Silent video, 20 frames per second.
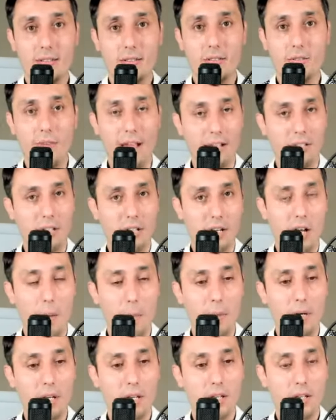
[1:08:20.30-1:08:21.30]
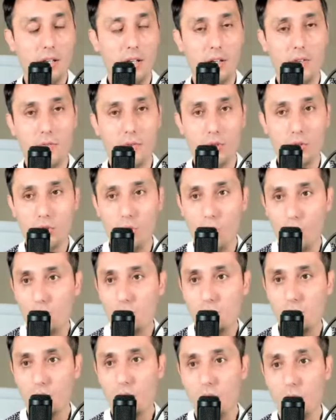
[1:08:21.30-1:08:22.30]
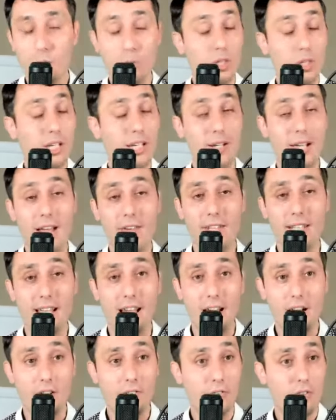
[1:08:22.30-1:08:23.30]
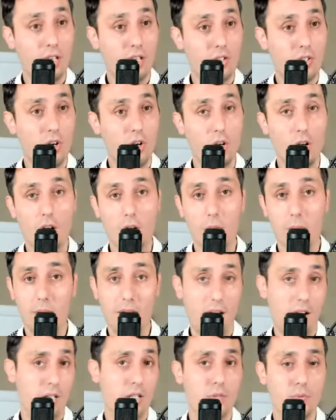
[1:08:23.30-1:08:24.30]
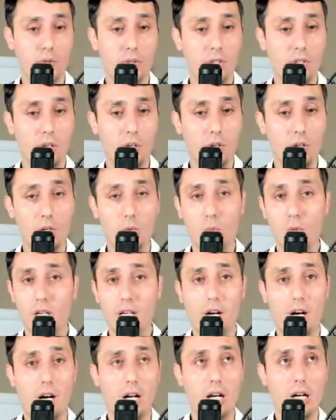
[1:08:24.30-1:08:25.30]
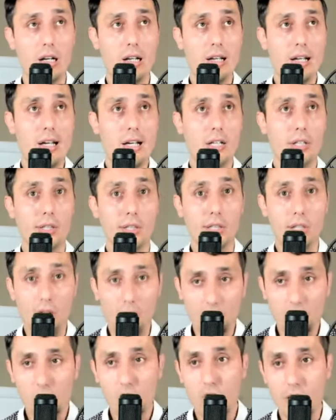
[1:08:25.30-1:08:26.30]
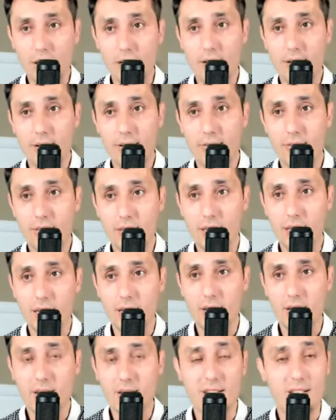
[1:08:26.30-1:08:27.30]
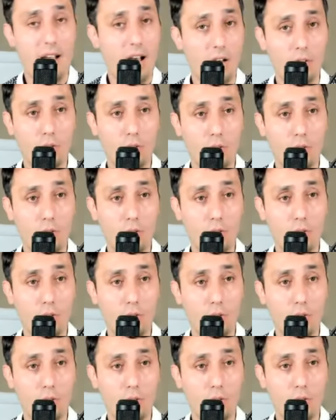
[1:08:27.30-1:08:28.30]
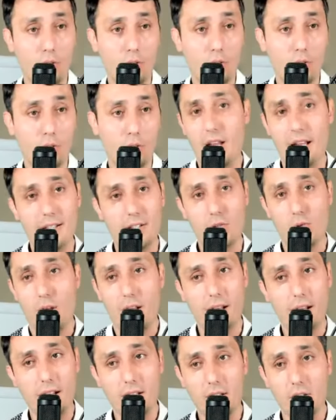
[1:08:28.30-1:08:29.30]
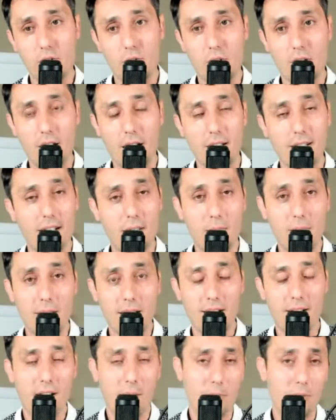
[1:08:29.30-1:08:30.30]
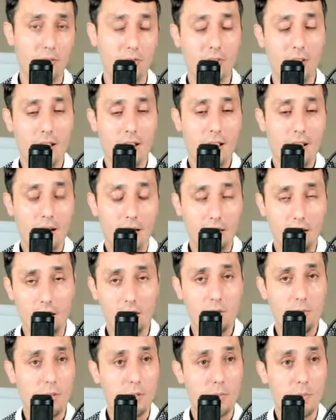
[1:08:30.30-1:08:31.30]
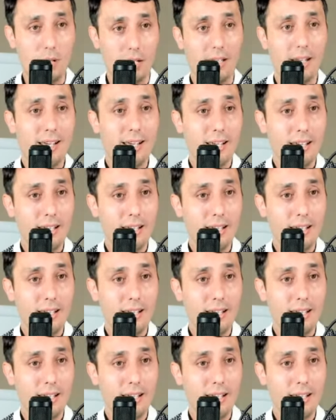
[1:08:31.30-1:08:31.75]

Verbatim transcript: factoring company, and for those of you, we have a lot of things going on. Be honest with you, and we are launching the software. It will revolutionize the tracking industry, guys. I made a couple of announcements, but